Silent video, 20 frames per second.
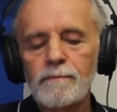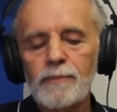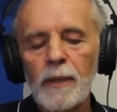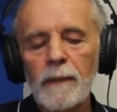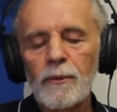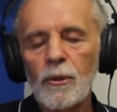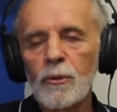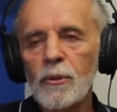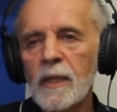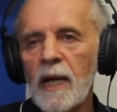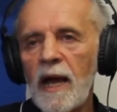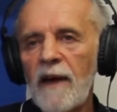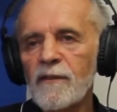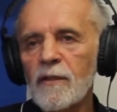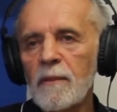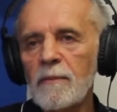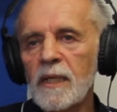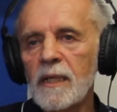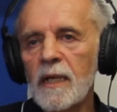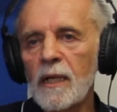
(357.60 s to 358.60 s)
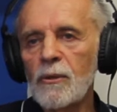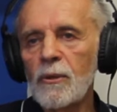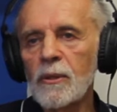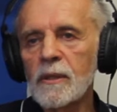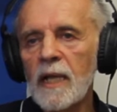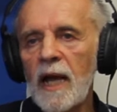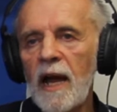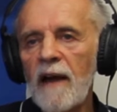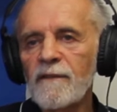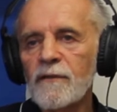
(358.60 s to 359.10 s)
people look after me, get
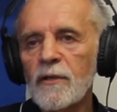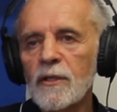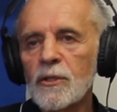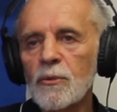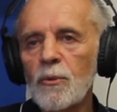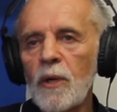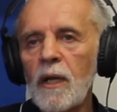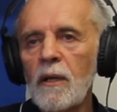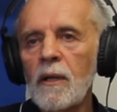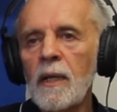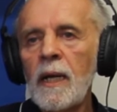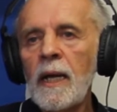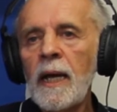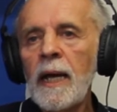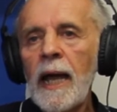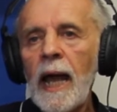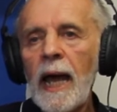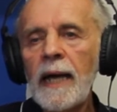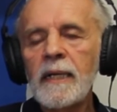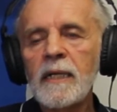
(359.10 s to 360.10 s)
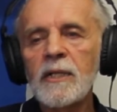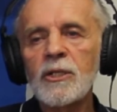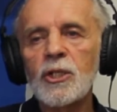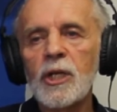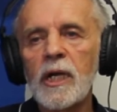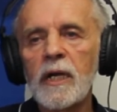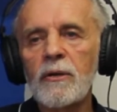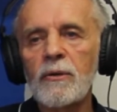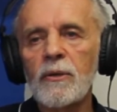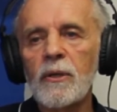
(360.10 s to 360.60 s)
looked after as well. And in
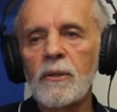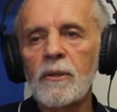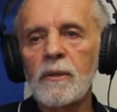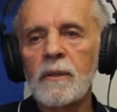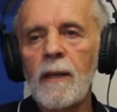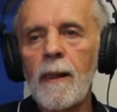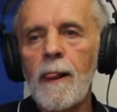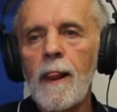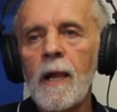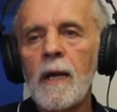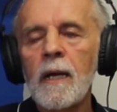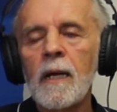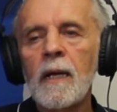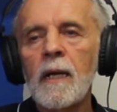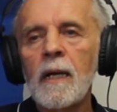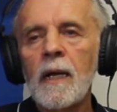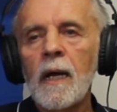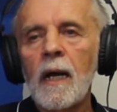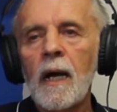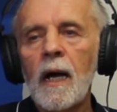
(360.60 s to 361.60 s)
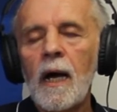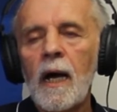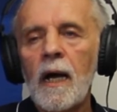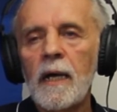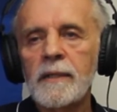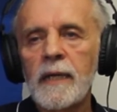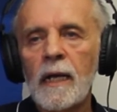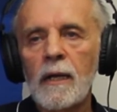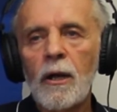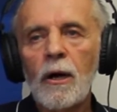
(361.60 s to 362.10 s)
general,
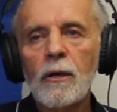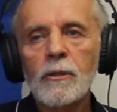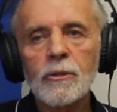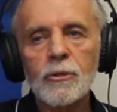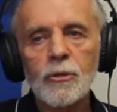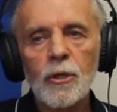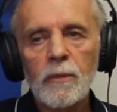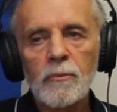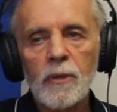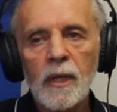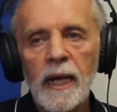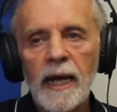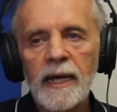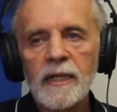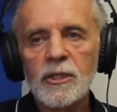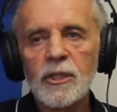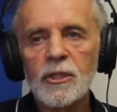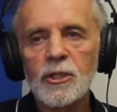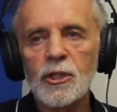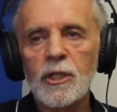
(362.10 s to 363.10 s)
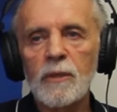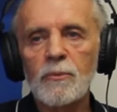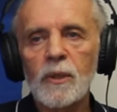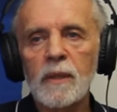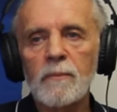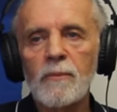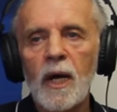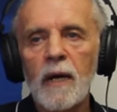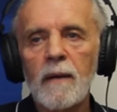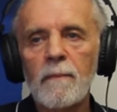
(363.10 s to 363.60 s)
the long-term relationship
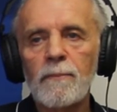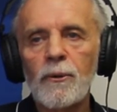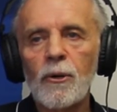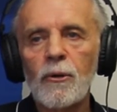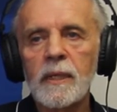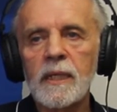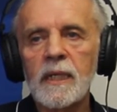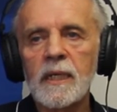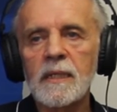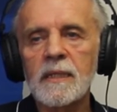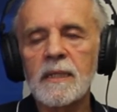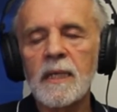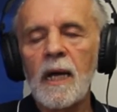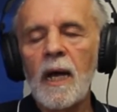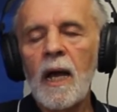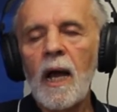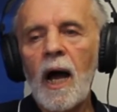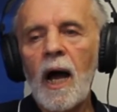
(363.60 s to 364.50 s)
with my employees,